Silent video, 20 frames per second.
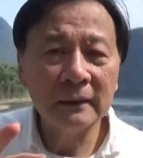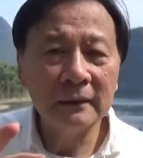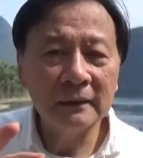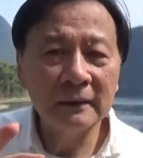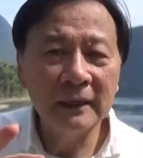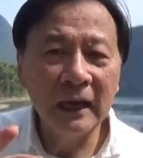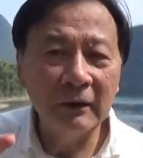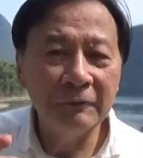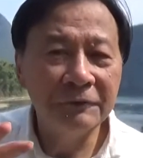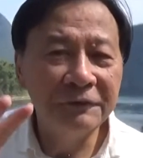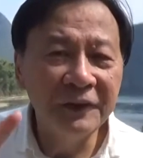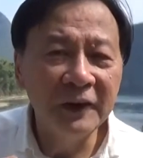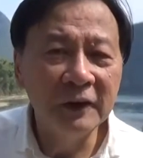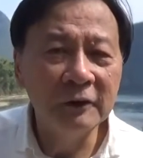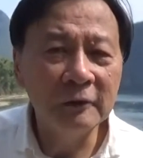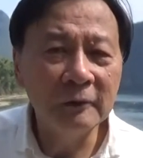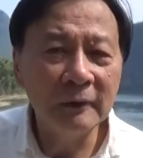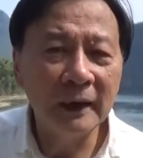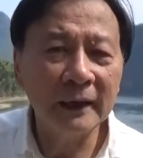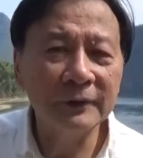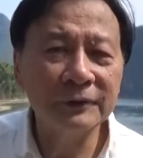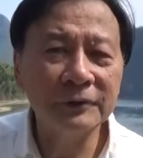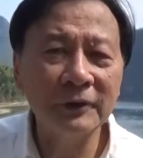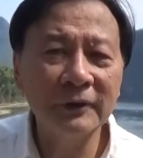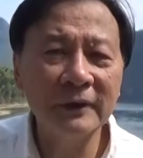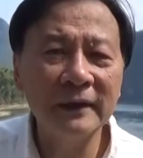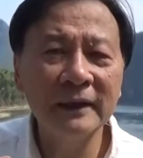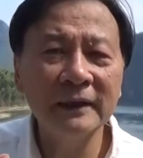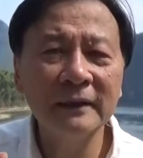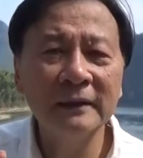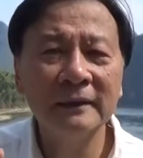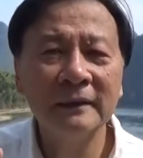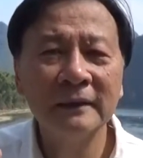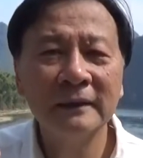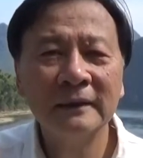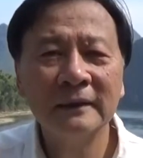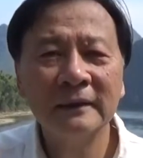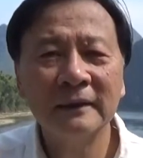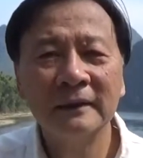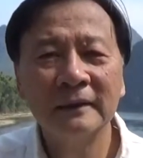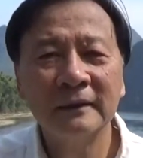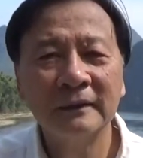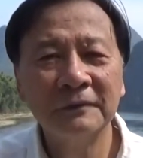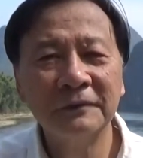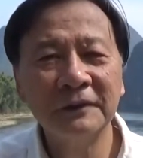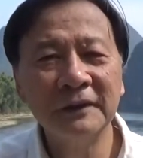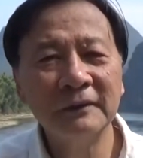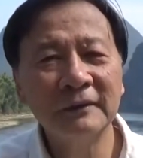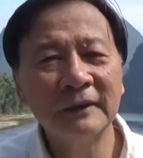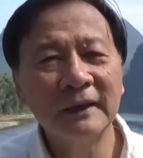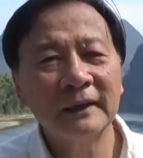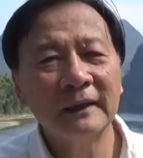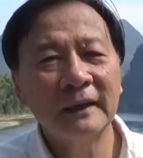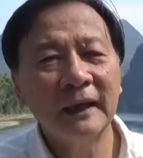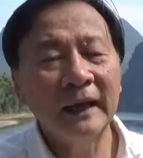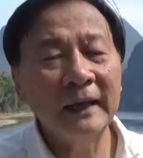now feel I turning, feel it.